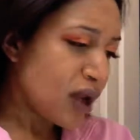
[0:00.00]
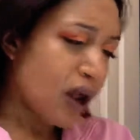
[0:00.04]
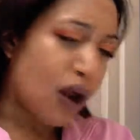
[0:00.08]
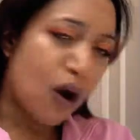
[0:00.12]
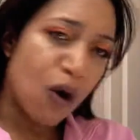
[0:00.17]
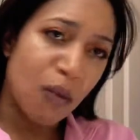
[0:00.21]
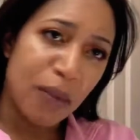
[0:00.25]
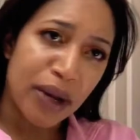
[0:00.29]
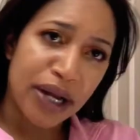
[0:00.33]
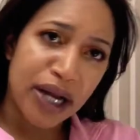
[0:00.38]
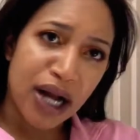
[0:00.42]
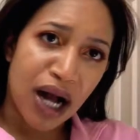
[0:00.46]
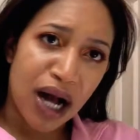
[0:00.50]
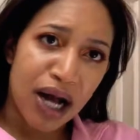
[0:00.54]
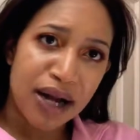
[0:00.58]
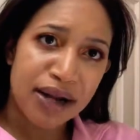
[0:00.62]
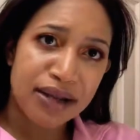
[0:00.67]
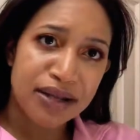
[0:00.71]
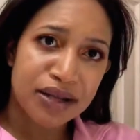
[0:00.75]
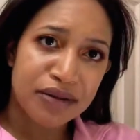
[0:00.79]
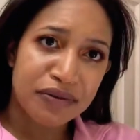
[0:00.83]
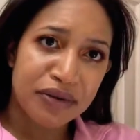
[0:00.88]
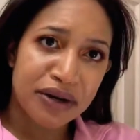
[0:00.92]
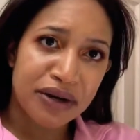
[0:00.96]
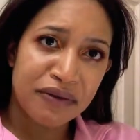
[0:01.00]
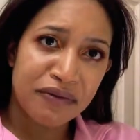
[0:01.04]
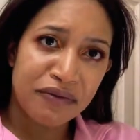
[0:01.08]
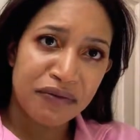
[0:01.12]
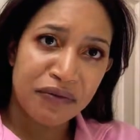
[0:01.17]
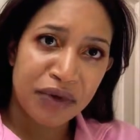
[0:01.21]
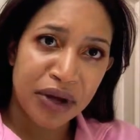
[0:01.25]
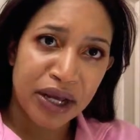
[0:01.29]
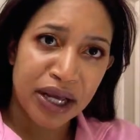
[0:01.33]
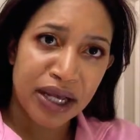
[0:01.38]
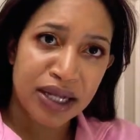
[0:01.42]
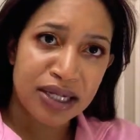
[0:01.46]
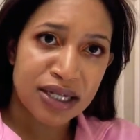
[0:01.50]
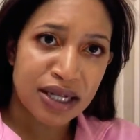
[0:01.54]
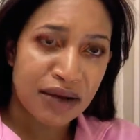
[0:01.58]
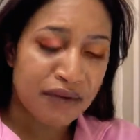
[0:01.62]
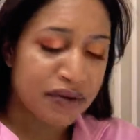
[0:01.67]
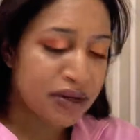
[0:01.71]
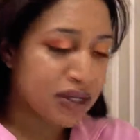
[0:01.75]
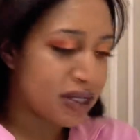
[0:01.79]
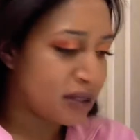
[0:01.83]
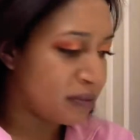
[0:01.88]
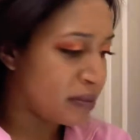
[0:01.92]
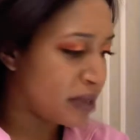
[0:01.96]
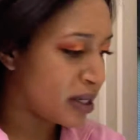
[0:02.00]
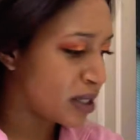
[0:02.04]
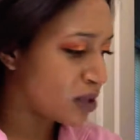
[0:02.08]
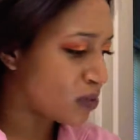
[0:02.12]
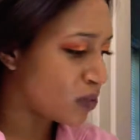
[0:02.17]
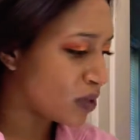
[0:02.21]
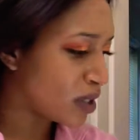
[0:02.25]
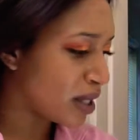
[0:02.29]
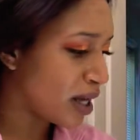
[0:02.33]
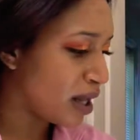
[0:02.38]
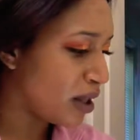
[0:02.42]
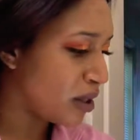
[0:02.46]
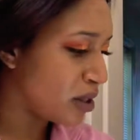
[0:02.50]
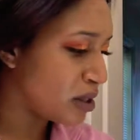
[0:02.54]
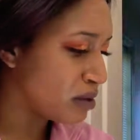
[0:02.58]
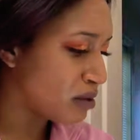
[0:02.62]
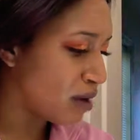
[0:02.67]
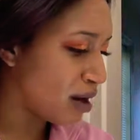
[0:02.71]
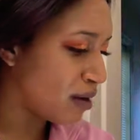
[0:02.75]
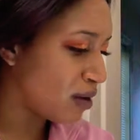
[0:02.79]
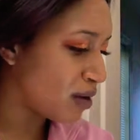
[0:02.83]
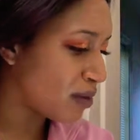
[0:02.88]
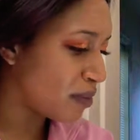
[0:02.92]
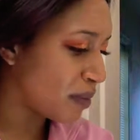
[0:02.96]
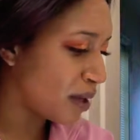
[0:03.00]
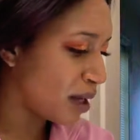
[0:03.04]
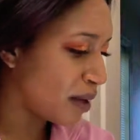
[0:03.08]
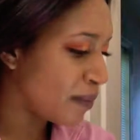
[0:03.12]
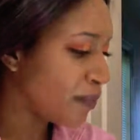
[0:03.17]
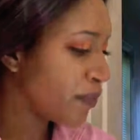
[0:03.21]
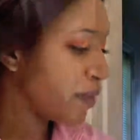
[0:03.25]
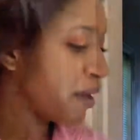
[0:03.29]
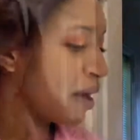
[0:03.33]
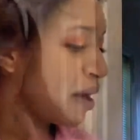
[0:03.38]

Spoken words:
Oh my God, it's already freaking 17 minutes. What the hell is wrong with me?